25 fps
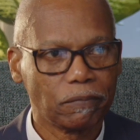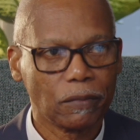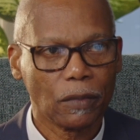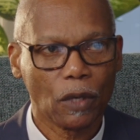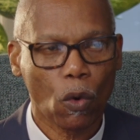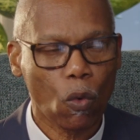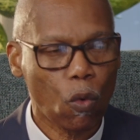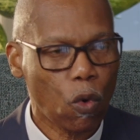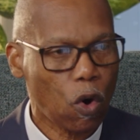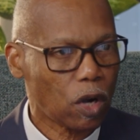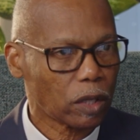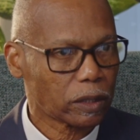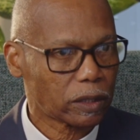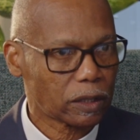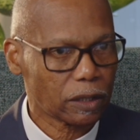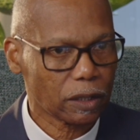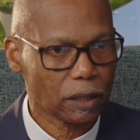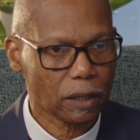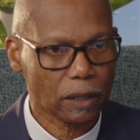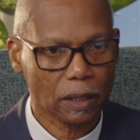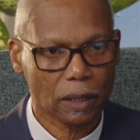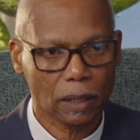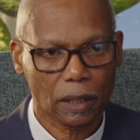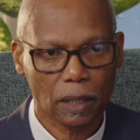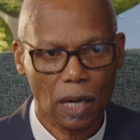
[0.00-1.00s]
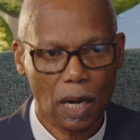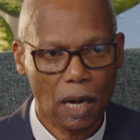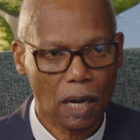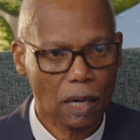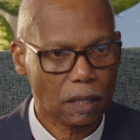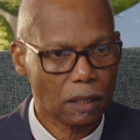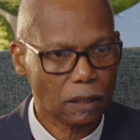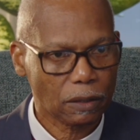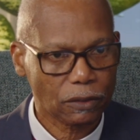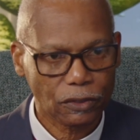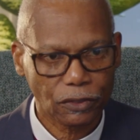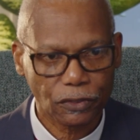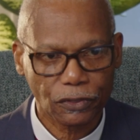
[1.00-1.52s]
water,
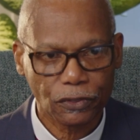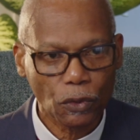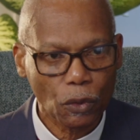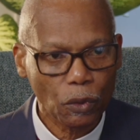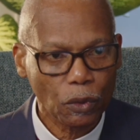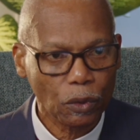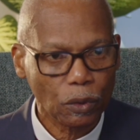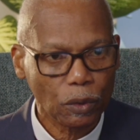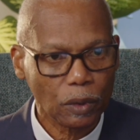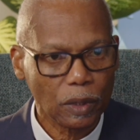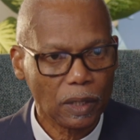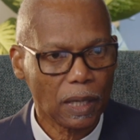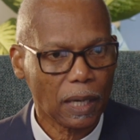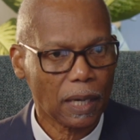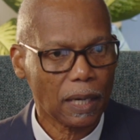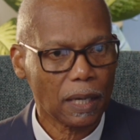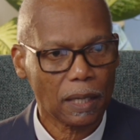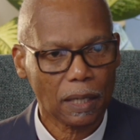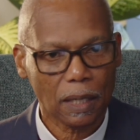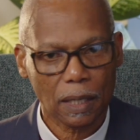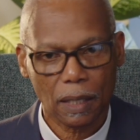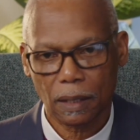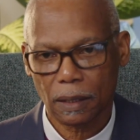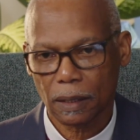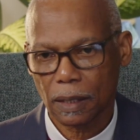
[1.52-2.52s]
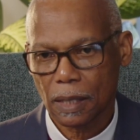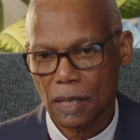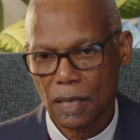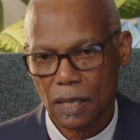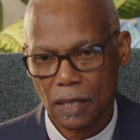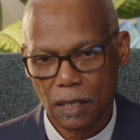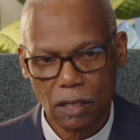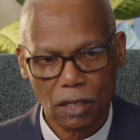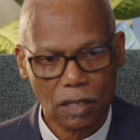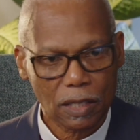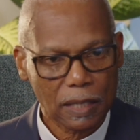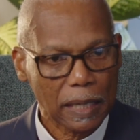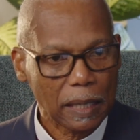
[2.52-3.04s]
food,
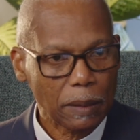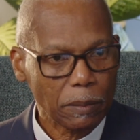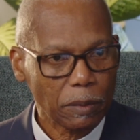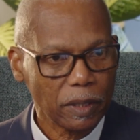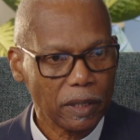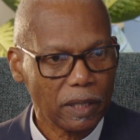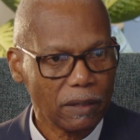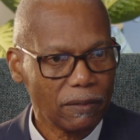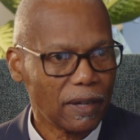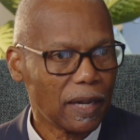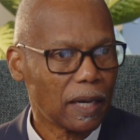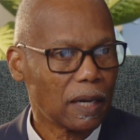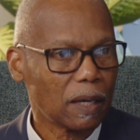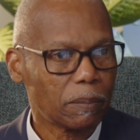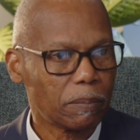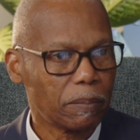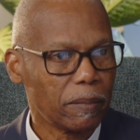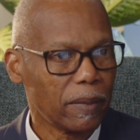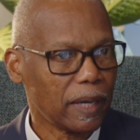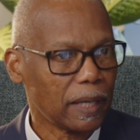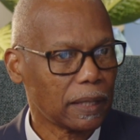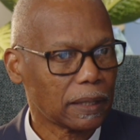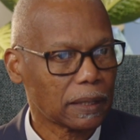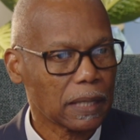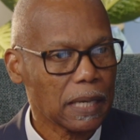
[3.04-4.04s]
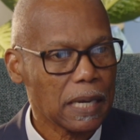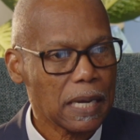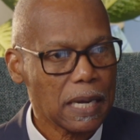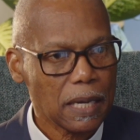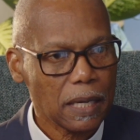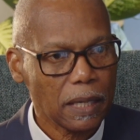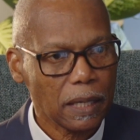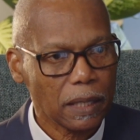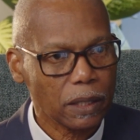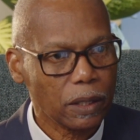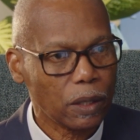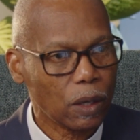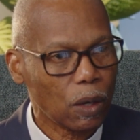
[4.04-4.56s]
sustainable development,
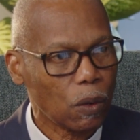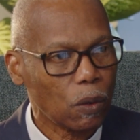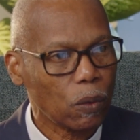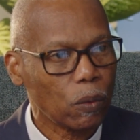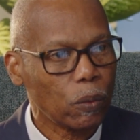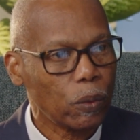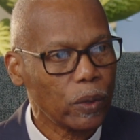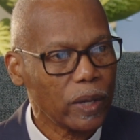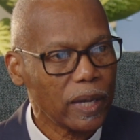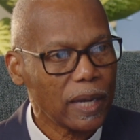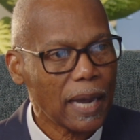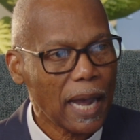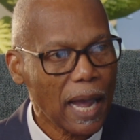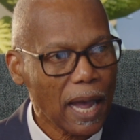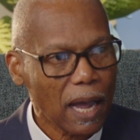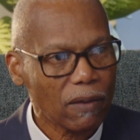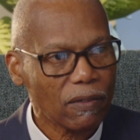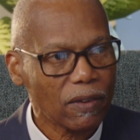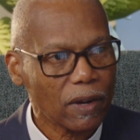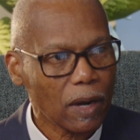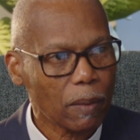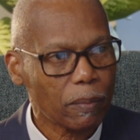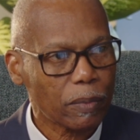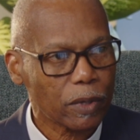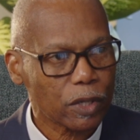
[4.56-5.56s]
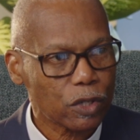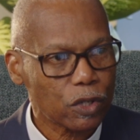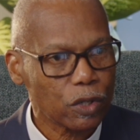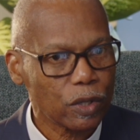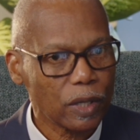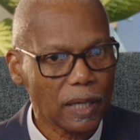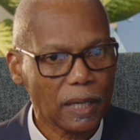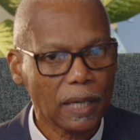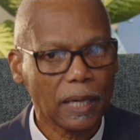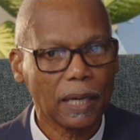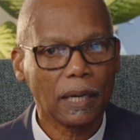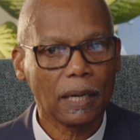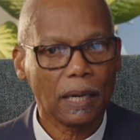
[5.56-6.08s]
we have an
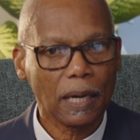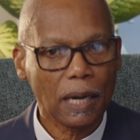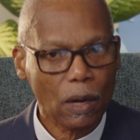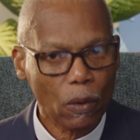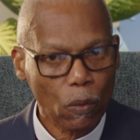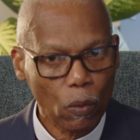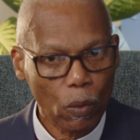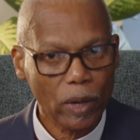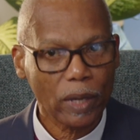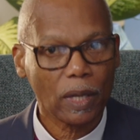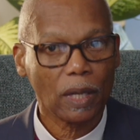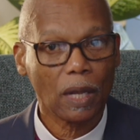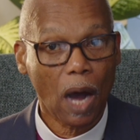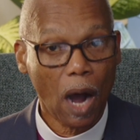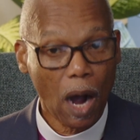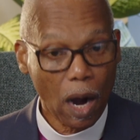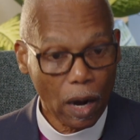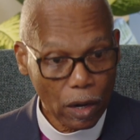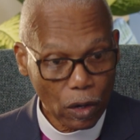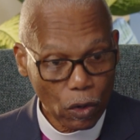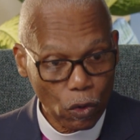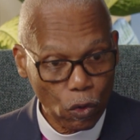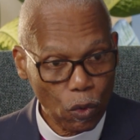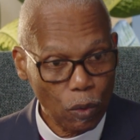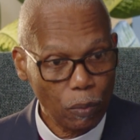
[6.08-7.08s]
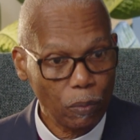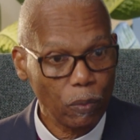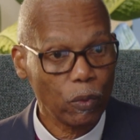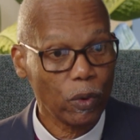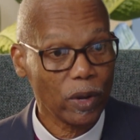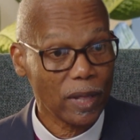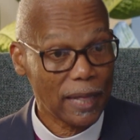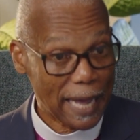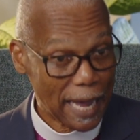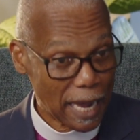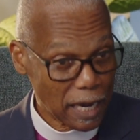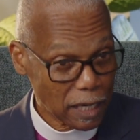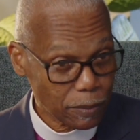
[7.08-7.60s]
opportunity with our group, with
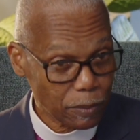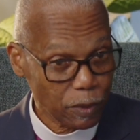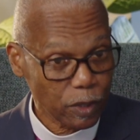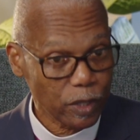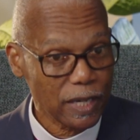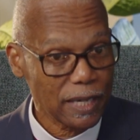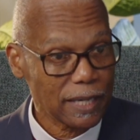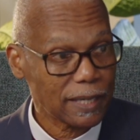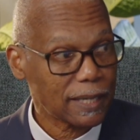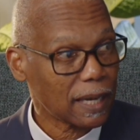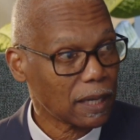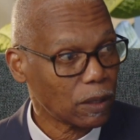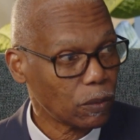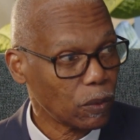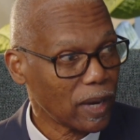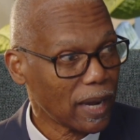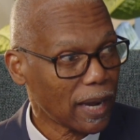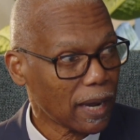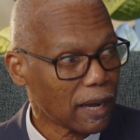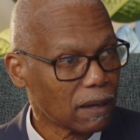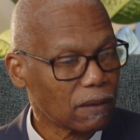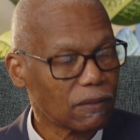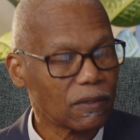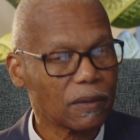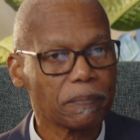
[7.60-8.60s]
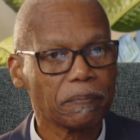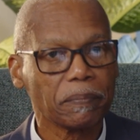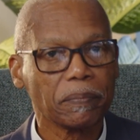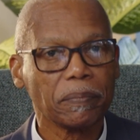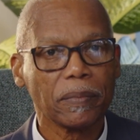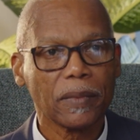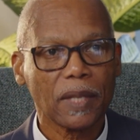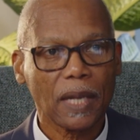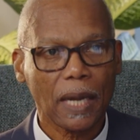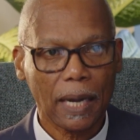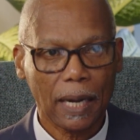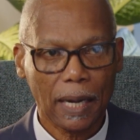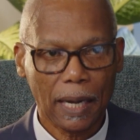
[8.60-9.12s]
the expertise that we have,
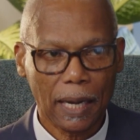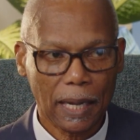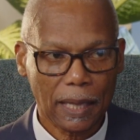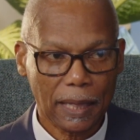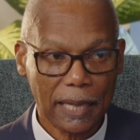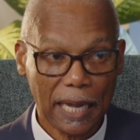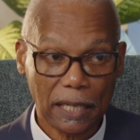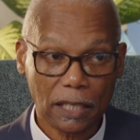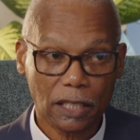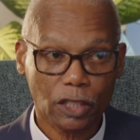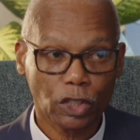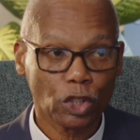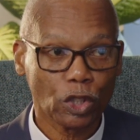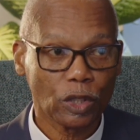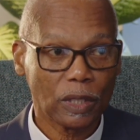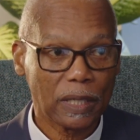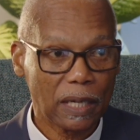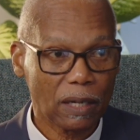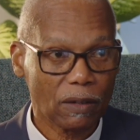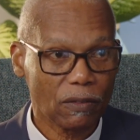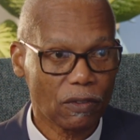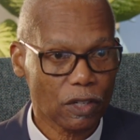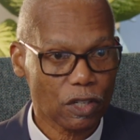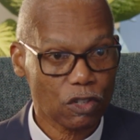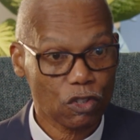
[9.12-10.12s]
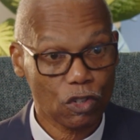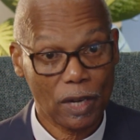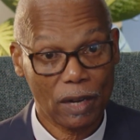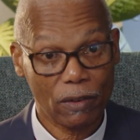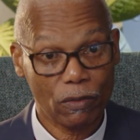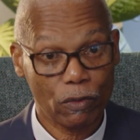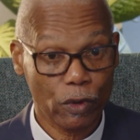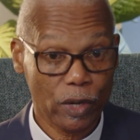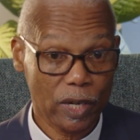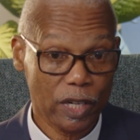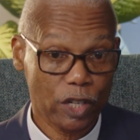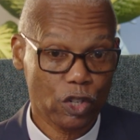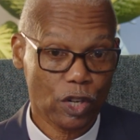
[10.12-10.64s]
that should give us
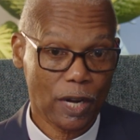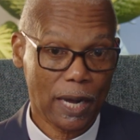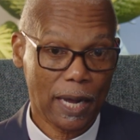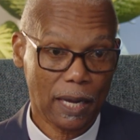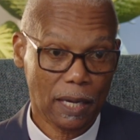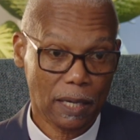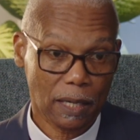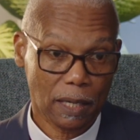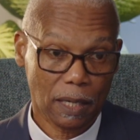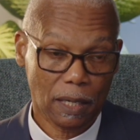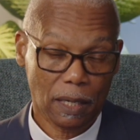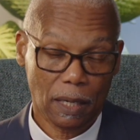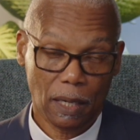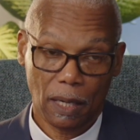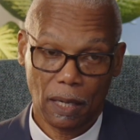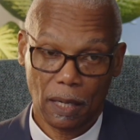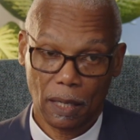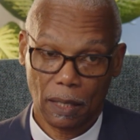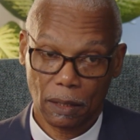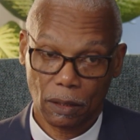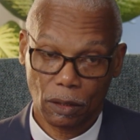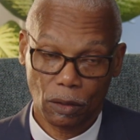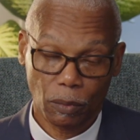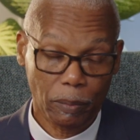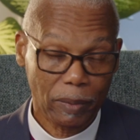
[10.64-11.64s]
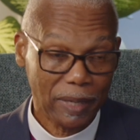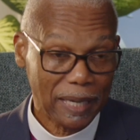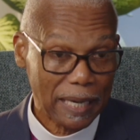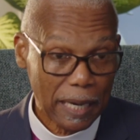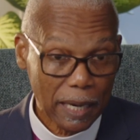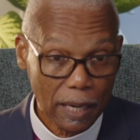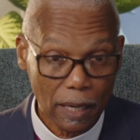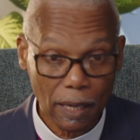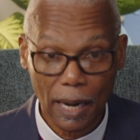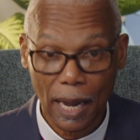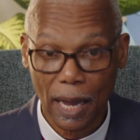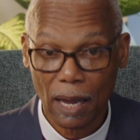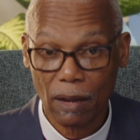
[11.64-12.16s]
leverage to
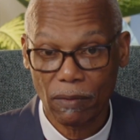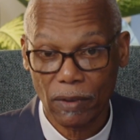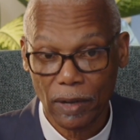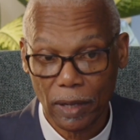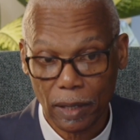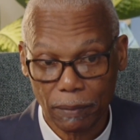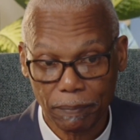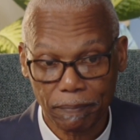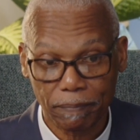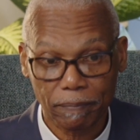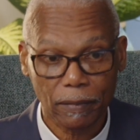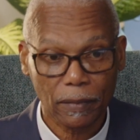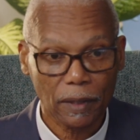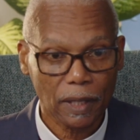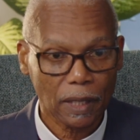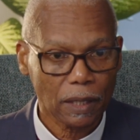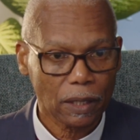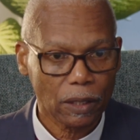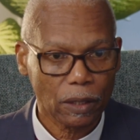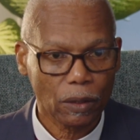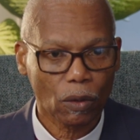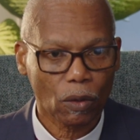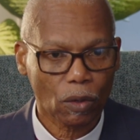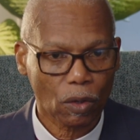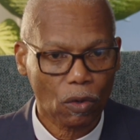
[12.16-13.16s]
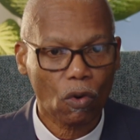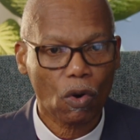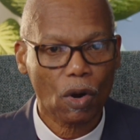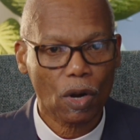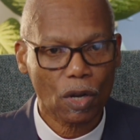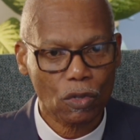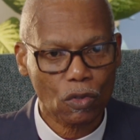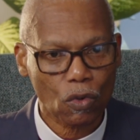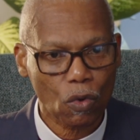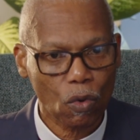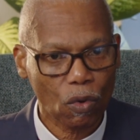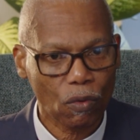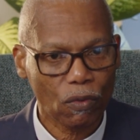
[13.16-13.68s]
begin having,
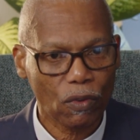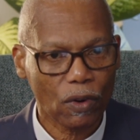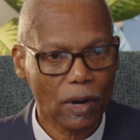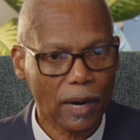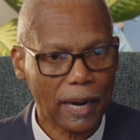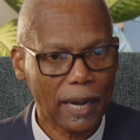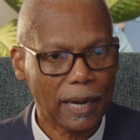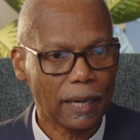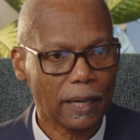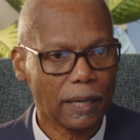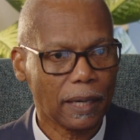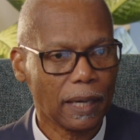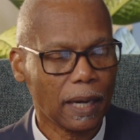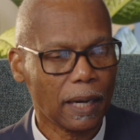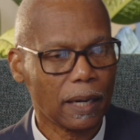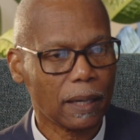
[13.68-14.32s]
crossover and